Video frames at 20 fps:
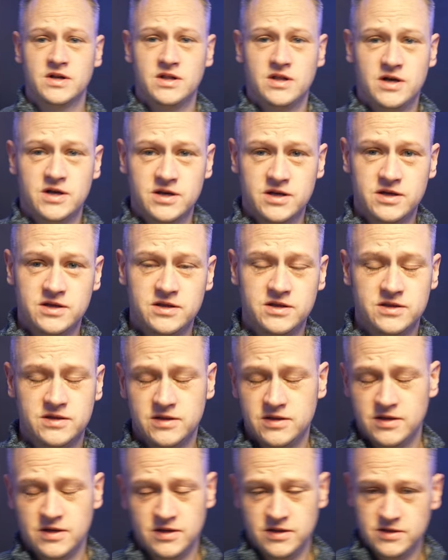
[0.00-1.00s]
a lot on,
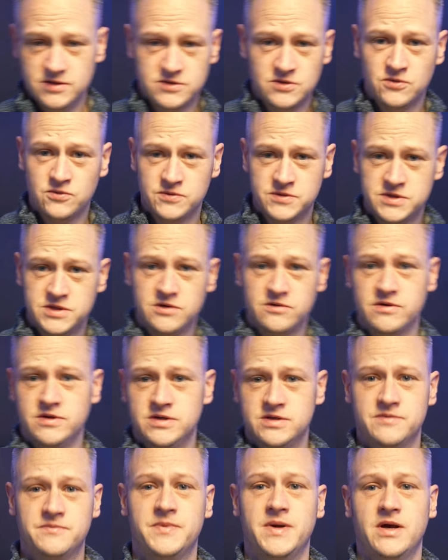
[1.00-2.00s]
on this whole
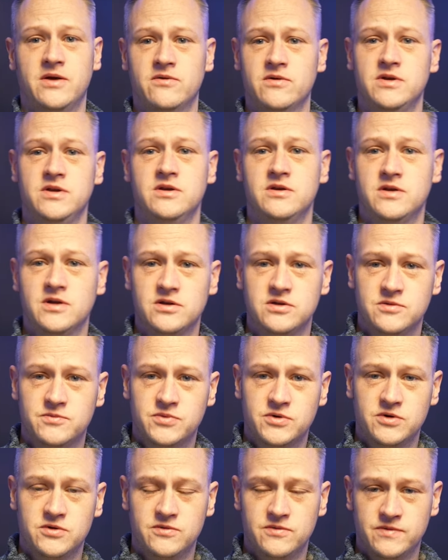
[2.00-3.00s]
series of powering the Delta
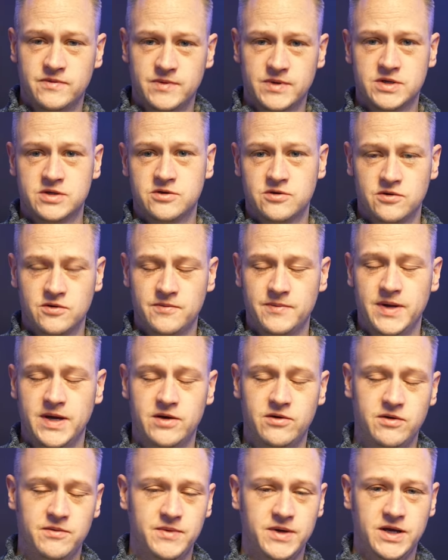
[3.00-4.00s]
Pro from an external
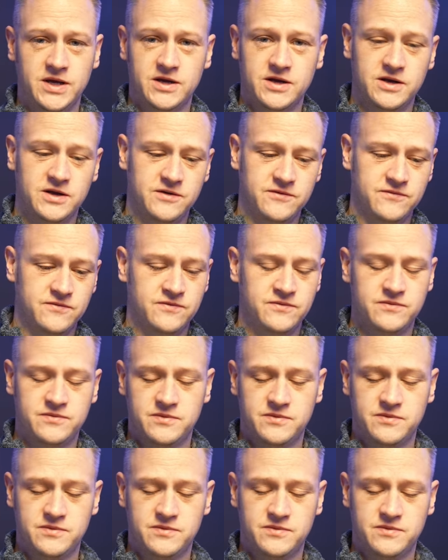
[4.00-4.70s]
battery bank, and I've